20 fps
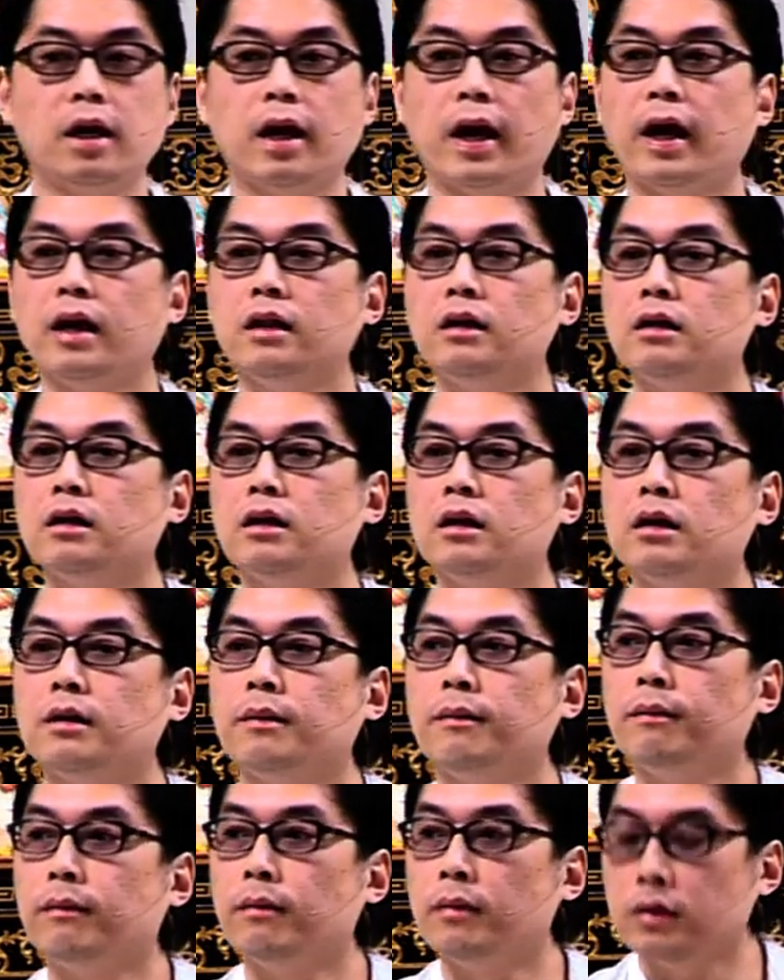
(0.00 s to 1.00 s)
And
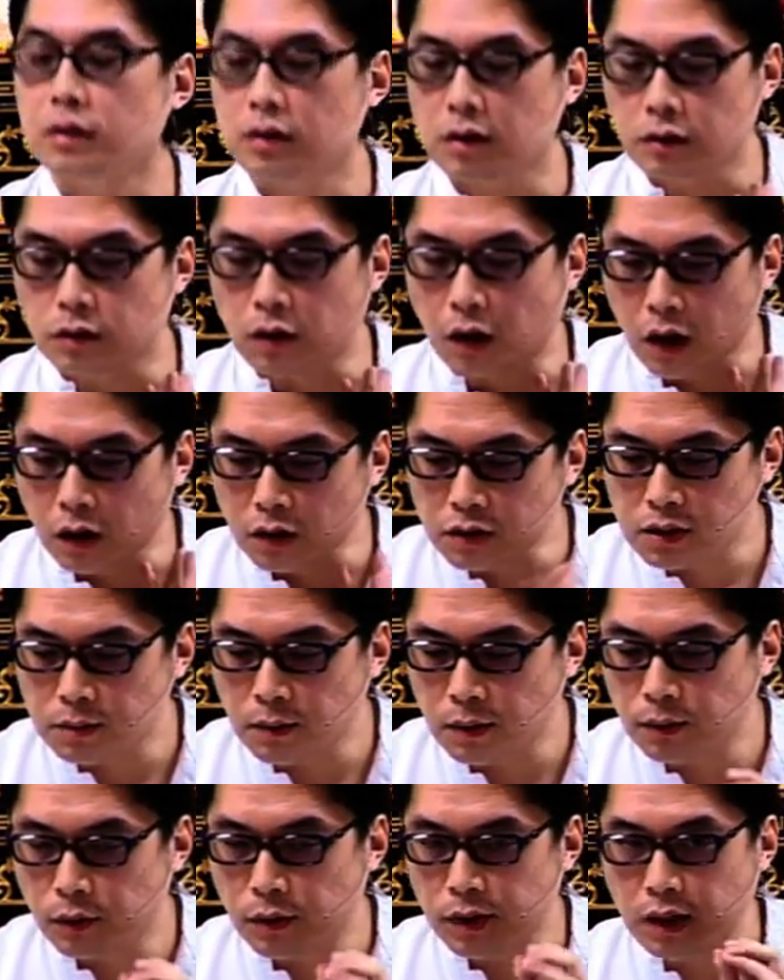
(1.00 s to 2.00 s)
the
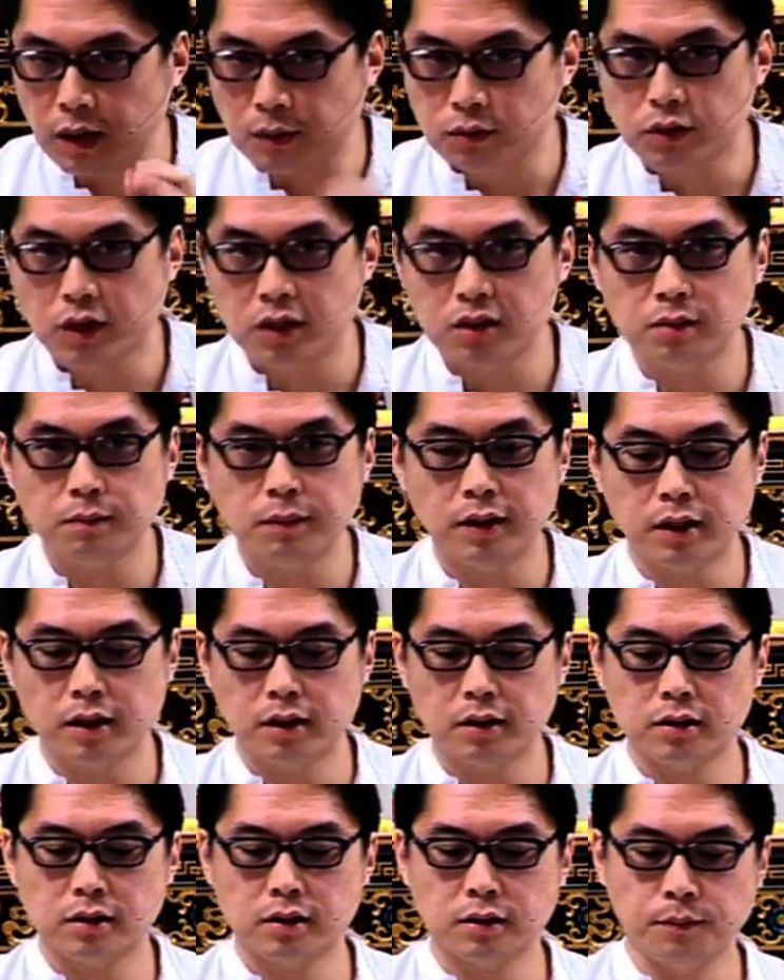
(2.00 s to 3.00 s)
ultimate point I'm trying to make
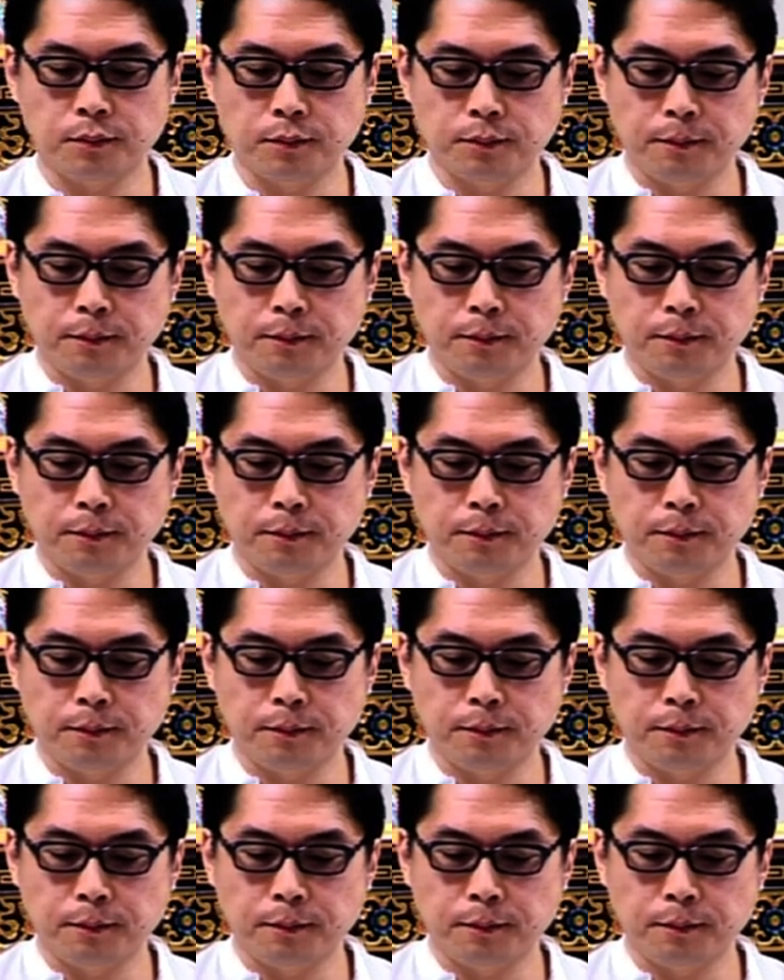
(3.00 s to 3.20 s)
is,